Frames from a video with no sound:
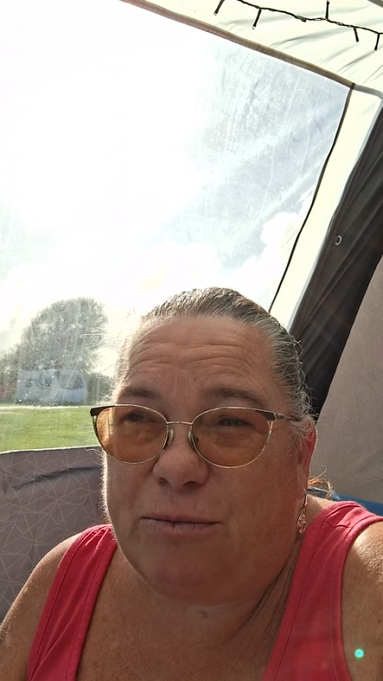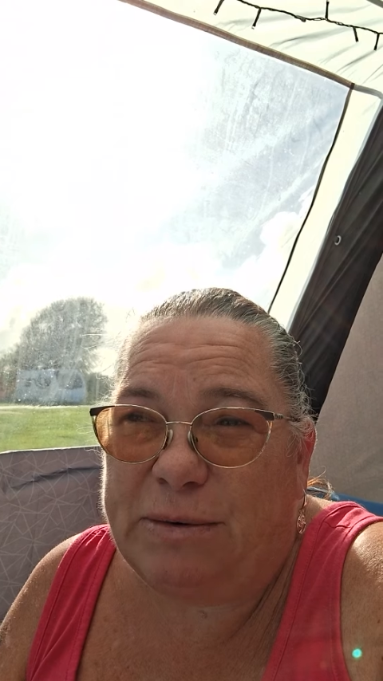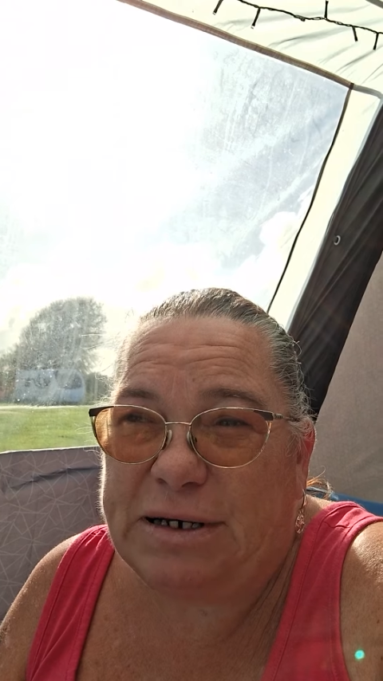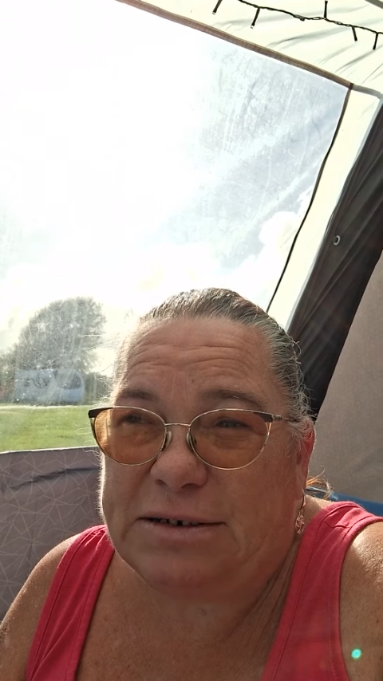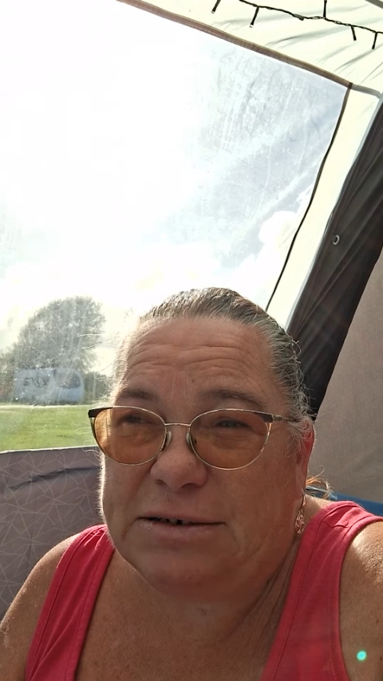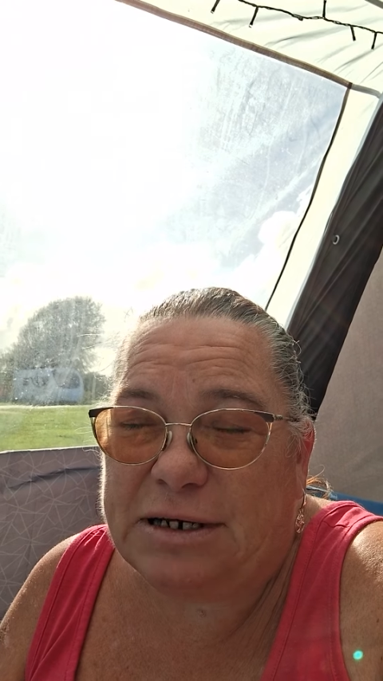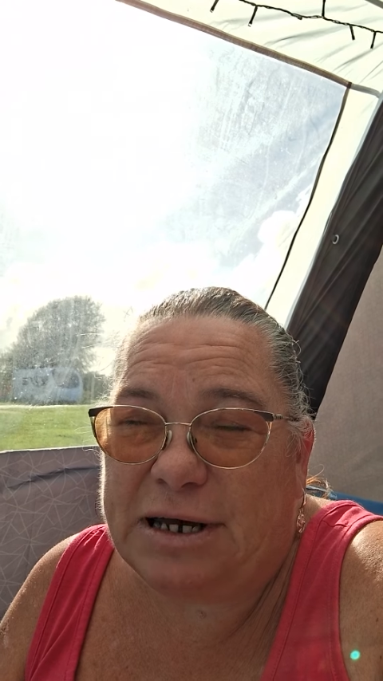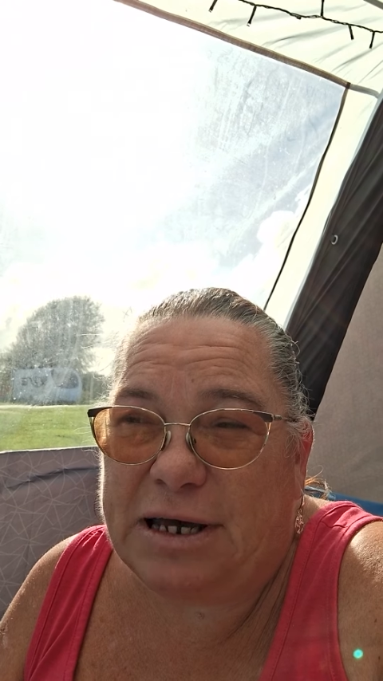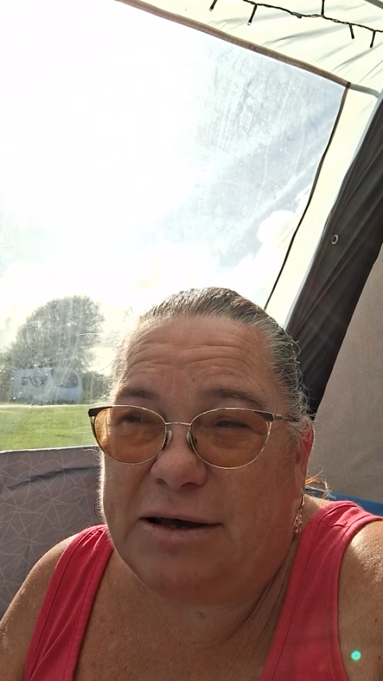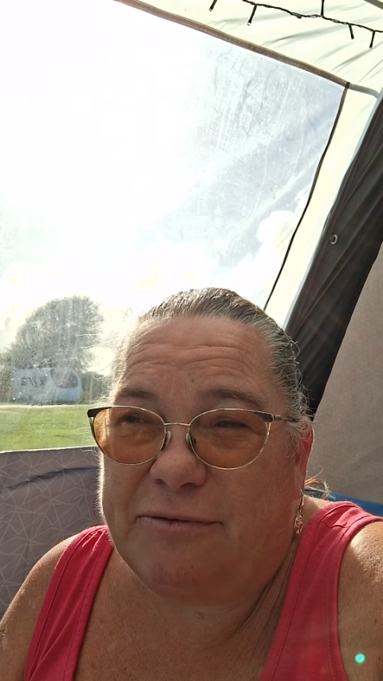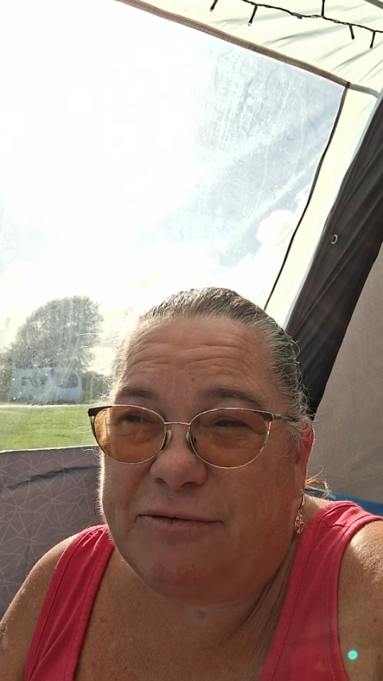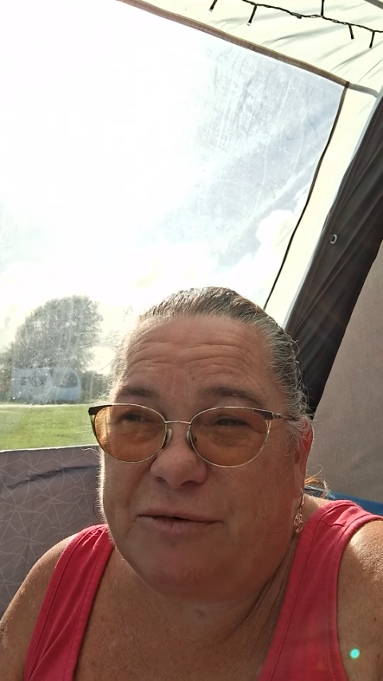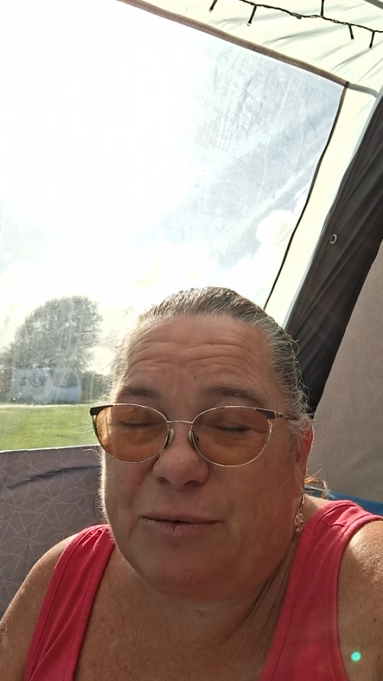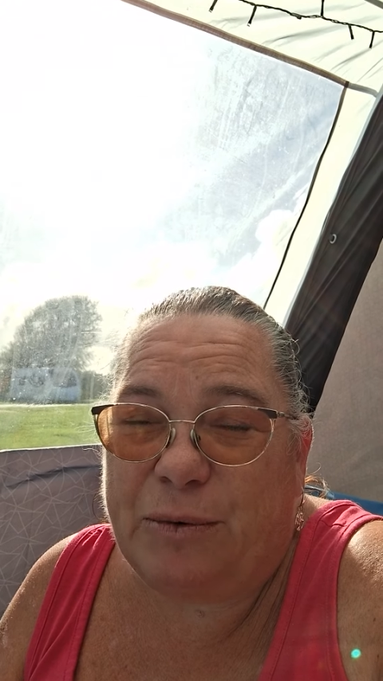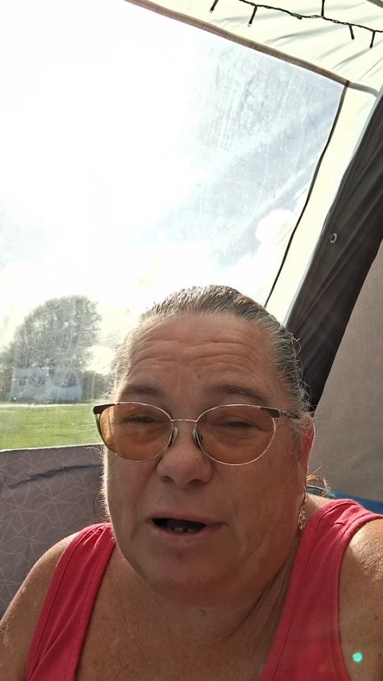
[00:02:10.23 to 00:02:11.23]
me to give
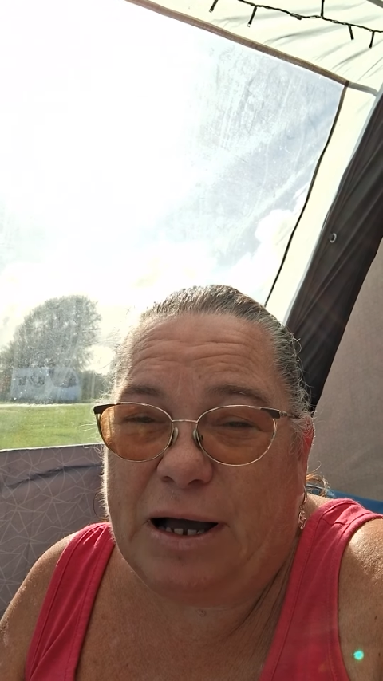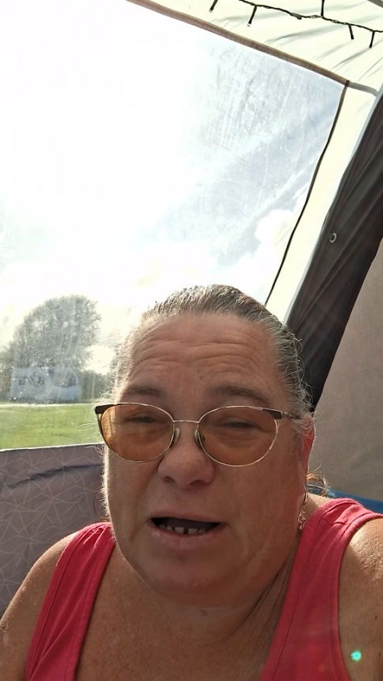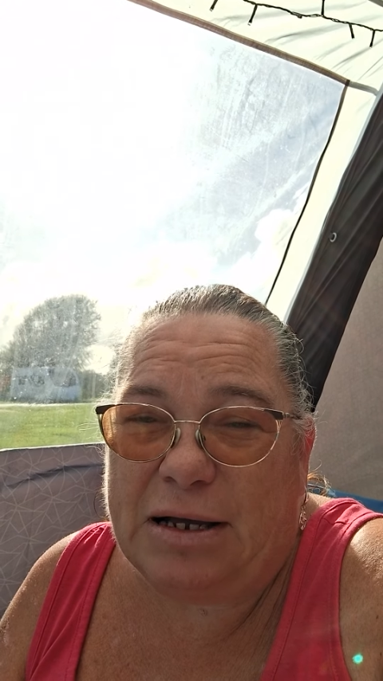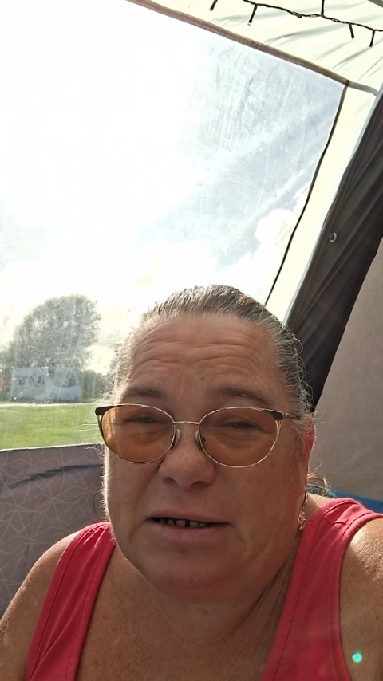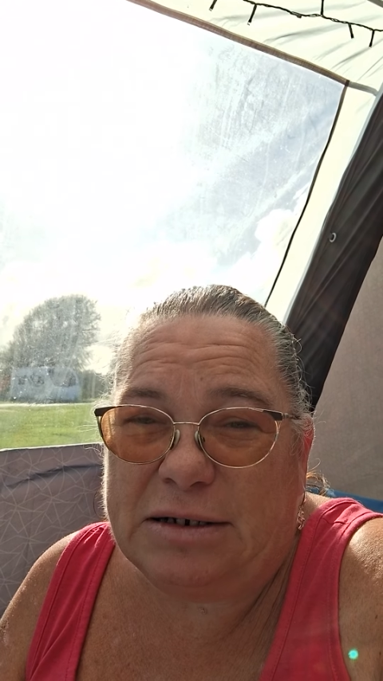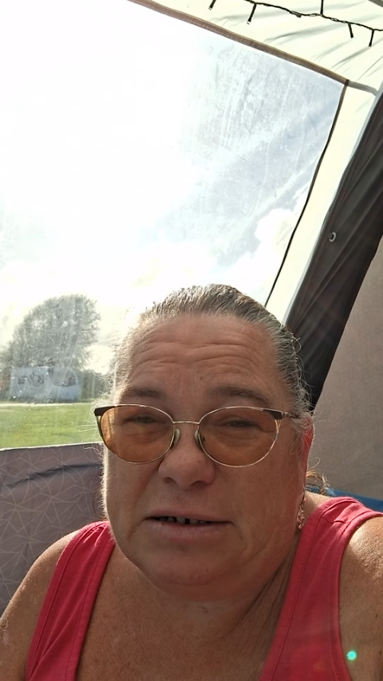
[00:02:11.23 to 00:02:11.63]
to her.